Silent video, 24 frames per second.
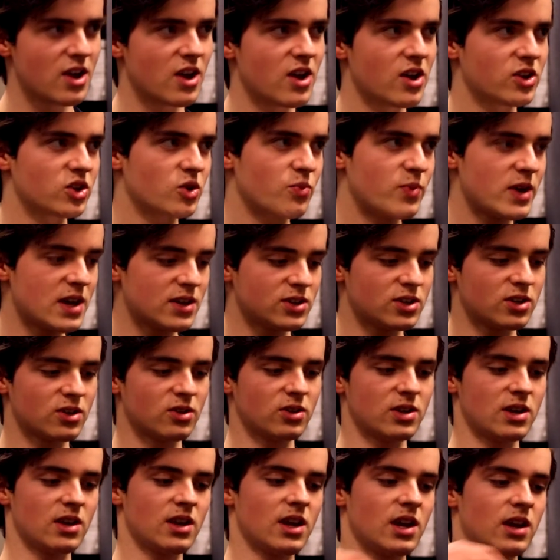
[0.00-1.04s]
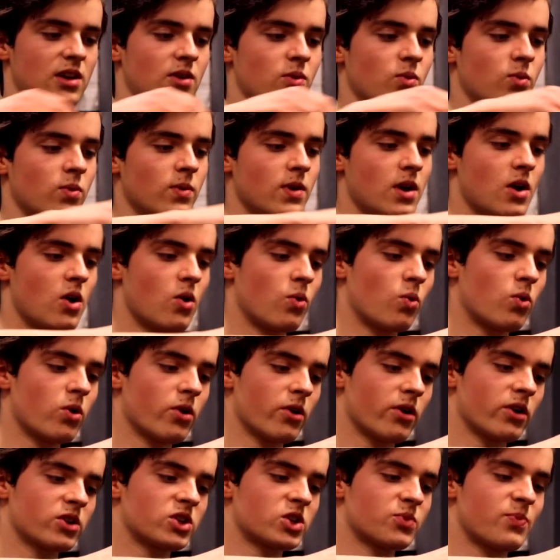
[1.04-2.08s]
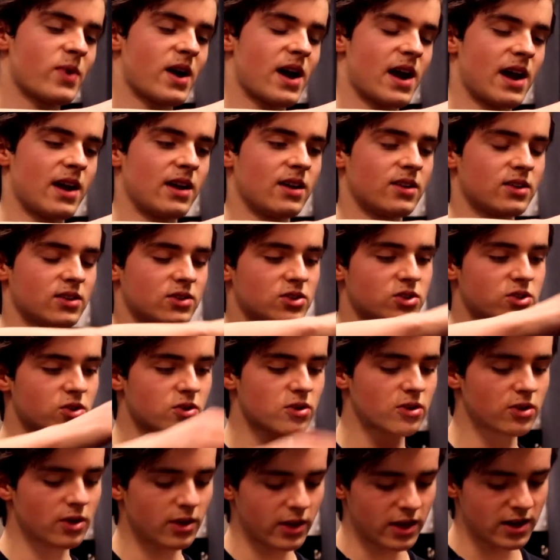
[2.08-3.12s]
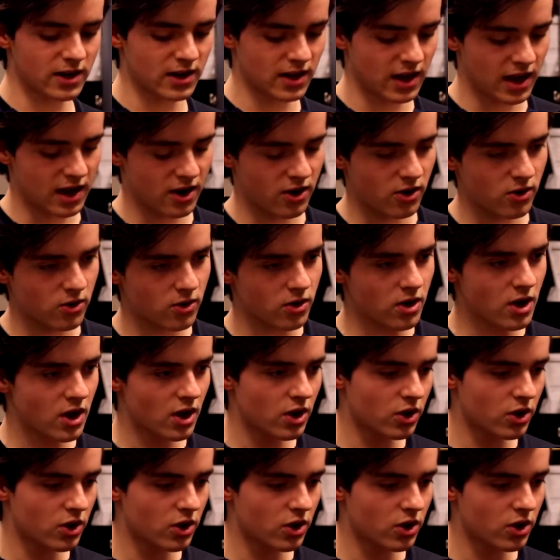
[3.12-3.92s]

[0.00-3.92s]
So basically, it works by circulating air